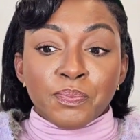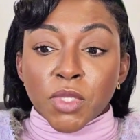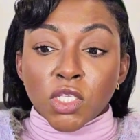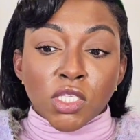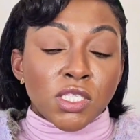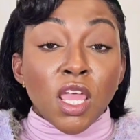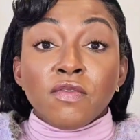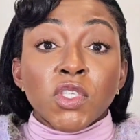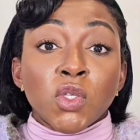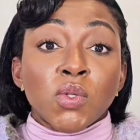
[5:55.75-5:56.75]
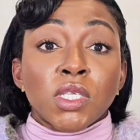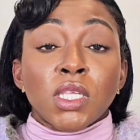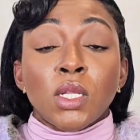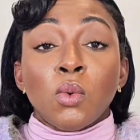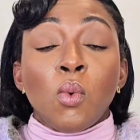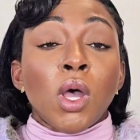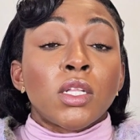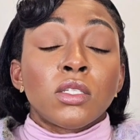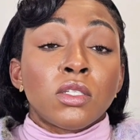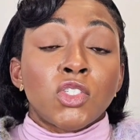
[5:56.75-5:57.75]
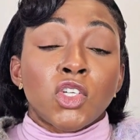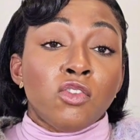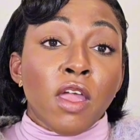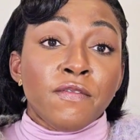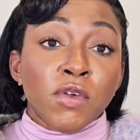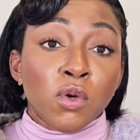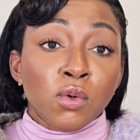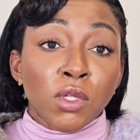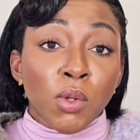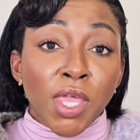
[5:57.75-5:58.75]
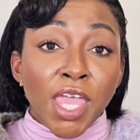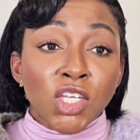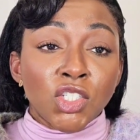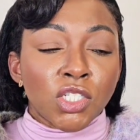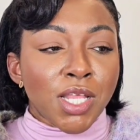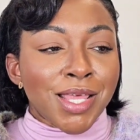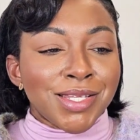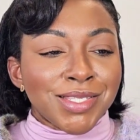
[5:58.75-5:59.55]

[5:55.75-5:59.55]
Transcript: service users in one geographical location and